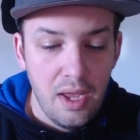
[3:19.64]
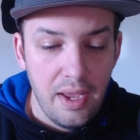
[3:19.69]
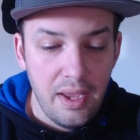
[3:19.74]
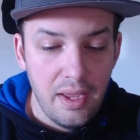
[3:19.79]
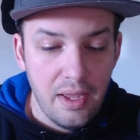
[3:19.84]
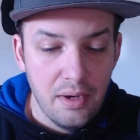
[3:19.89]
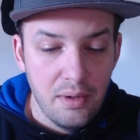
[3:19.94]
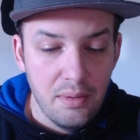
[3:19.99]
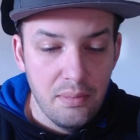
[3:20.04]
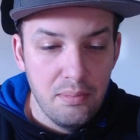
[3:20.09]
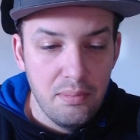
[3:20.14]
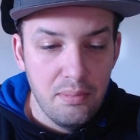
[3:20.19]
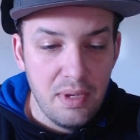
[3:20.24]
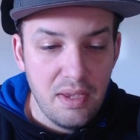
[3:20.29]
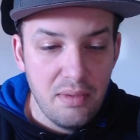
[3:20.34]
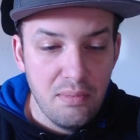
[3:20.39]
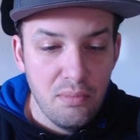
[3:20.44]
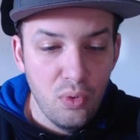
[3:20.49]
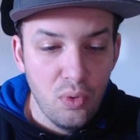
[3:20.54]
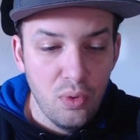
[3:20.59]
and
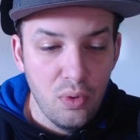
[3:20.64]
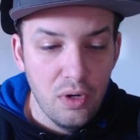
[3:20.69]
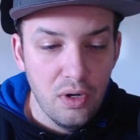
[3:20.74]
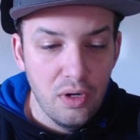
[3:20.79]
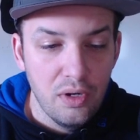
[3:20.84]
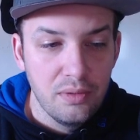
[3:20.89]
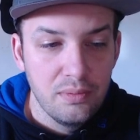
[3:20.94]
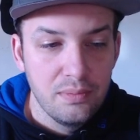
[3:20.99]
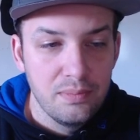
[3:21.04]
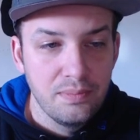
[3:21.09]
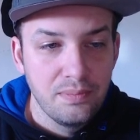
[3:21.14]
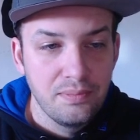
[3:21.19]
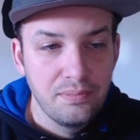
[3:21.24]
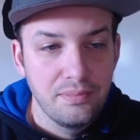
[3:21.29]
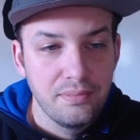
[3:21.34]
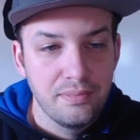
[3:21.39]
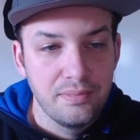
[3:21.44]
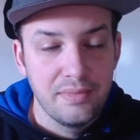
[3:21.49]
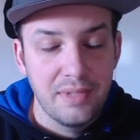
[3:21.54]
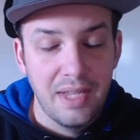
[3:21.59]
be more
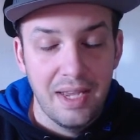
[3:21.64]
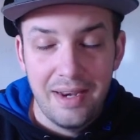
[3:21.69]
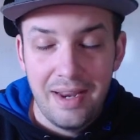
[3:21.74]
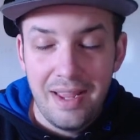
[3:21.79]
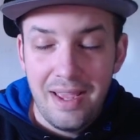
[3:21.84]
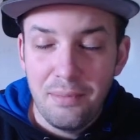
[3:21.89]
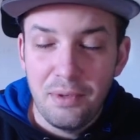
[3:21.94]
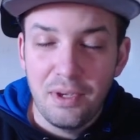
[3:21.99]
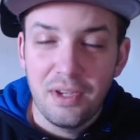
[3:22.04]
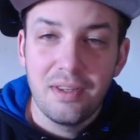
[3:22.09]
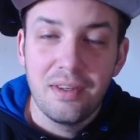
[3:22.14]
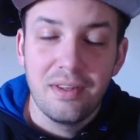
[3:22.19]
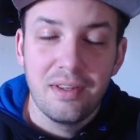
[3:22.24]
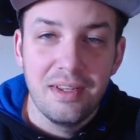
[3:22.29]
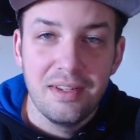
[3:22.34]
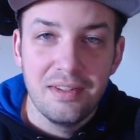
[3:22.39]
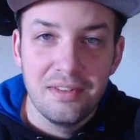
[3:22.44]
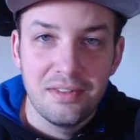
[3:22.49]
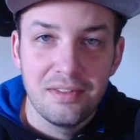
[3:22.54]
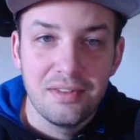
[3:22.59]
dynamic,
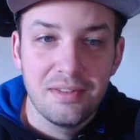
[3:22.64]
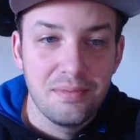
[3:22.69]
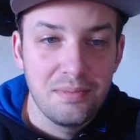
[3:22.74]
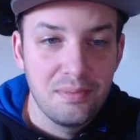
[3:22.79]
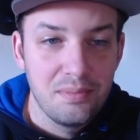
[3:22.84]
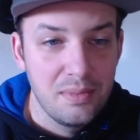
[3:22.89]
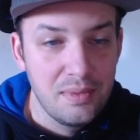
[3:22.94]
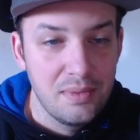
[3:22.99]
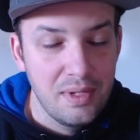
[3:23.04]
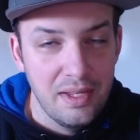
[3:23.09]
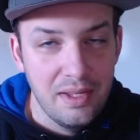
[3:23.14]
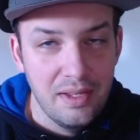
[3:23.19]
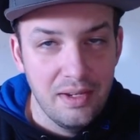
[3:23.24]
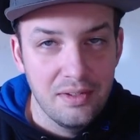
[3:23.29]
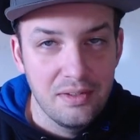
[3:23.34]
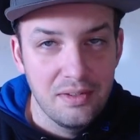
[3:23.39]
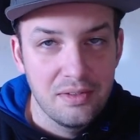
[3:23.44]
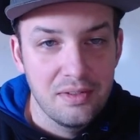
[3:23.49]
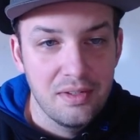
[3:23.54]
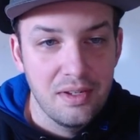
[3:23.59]
as
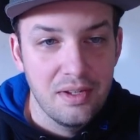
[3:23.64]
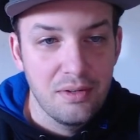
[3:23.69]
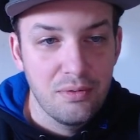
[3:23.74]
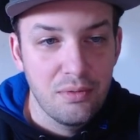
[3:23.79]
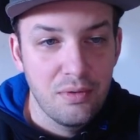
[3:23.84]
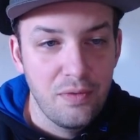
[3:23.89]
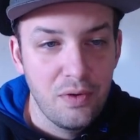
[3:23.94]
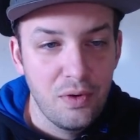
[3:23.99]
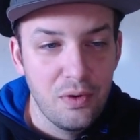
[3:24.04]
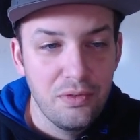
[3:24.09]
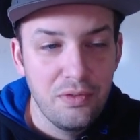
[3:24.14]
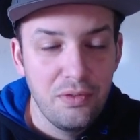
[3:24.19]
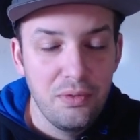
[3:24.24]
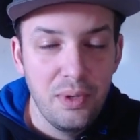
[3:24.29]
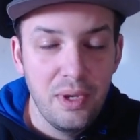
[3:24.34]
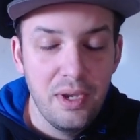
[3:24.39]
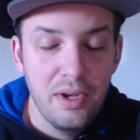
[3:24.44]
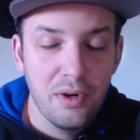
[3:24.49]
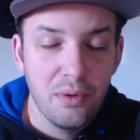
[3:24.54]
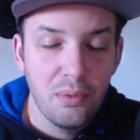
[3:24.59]
it is uh, referred
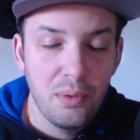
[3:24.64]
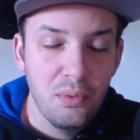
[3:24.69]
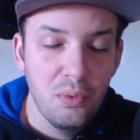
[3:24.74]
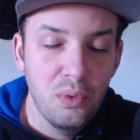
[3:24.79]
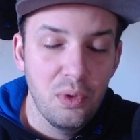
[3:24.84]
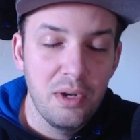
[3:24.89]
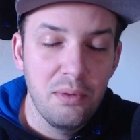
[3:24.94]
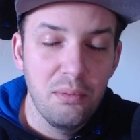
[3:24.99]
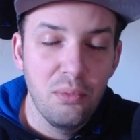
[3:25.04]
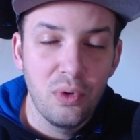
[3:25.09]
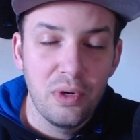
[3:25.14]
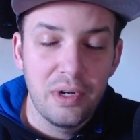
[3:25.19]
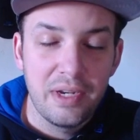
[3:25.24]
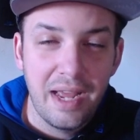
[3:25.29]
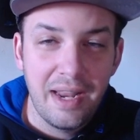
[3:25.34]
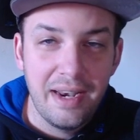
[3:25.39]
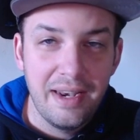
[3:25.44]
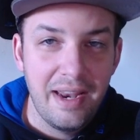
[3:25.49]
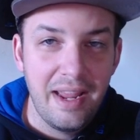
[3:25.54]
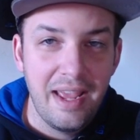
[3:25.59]
to here. We wanted more
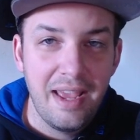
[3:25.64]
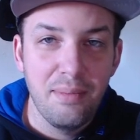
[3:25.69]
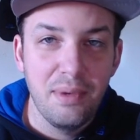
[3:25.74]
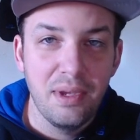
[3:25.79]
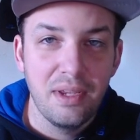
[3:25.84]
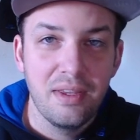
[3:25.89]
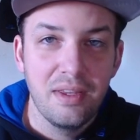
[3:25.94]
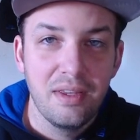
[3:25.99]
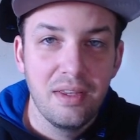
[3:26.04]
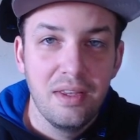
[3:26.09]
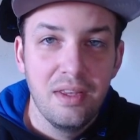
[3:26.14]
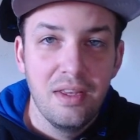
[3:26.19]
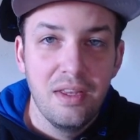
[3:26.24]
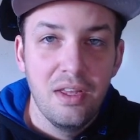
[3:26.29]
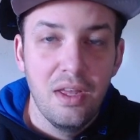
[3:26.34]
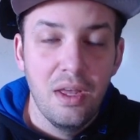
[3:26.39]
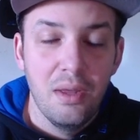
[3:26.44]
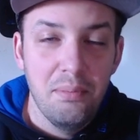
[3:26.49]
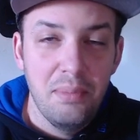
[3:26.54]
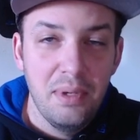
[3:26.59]
dynamic
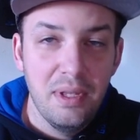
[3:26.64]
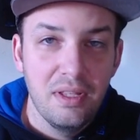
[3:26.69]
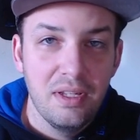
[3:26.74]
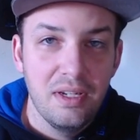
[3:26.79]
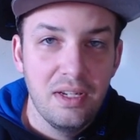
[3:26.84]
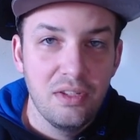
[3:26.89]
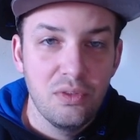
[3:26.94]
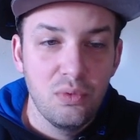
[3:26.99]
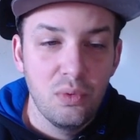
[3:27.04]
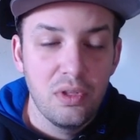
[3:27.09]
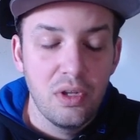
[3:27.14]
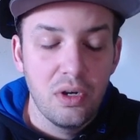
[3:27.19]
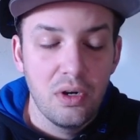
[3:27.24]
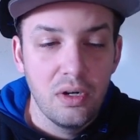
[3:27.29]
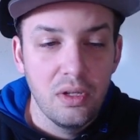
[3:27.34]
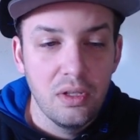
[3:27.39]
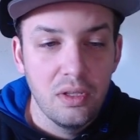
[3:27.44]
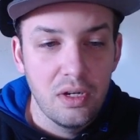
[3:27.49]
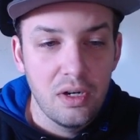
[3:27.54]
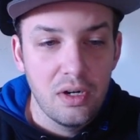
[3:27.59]
abilities with
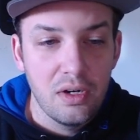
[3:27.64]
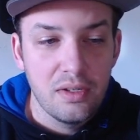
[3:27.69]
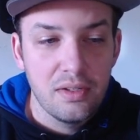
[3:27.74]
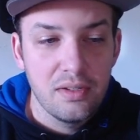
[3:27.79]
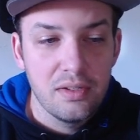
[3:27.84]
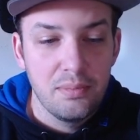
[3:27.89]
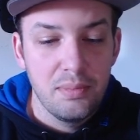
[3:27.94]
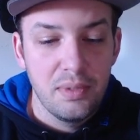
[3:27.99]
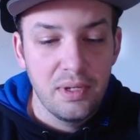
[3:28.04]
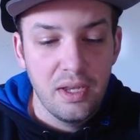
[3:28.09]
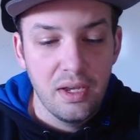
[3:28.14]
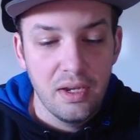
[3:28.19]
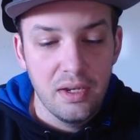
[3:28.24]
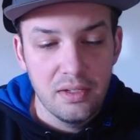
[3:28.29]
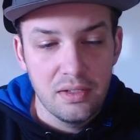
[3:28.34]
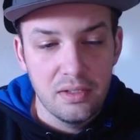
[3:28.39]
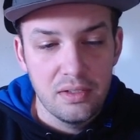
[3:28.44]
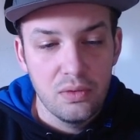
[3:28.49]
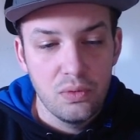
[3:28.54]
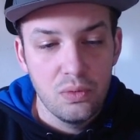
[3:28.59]
our alerts
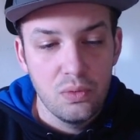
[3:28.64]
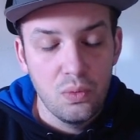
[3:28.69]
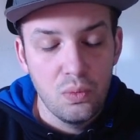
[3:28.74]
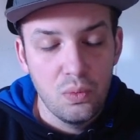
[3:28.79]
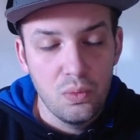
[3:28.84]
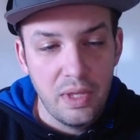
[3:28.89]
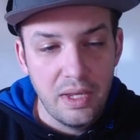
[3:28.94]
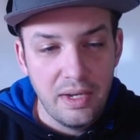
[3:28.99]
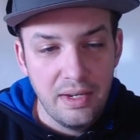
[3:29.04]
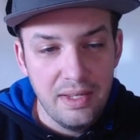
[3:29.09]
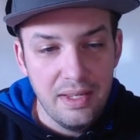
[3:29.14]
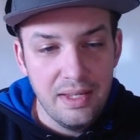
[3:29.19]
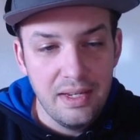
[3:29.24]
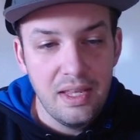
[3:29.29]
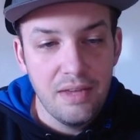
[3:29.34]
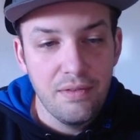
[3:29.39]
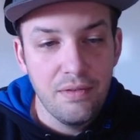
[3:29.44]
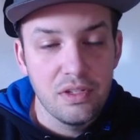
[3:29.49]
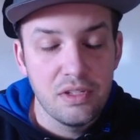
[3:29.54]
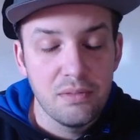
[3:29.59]
because they
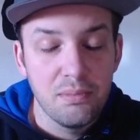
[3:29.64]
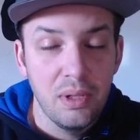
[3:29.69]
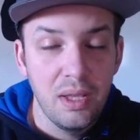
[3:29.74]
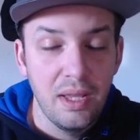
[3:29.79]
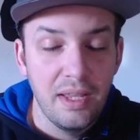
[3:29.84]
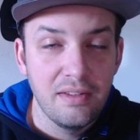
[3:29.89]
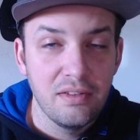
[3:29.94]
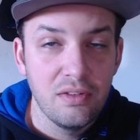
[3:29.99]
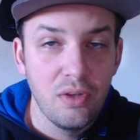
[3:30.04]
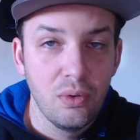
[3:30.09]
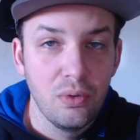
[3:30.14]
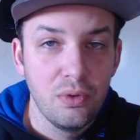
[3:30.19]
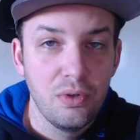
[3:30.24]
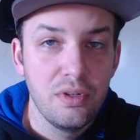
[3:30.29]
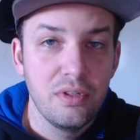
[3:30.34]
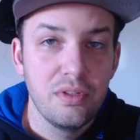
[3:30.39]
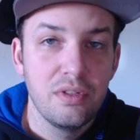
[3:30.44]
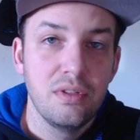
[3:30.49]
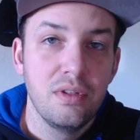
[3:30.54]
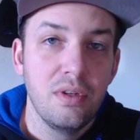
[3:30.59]
did give us
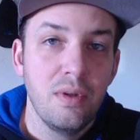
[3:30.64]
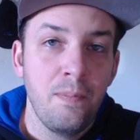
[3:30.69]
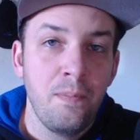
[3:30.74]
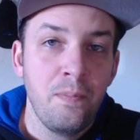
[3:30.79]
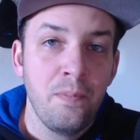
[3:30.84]
placeholders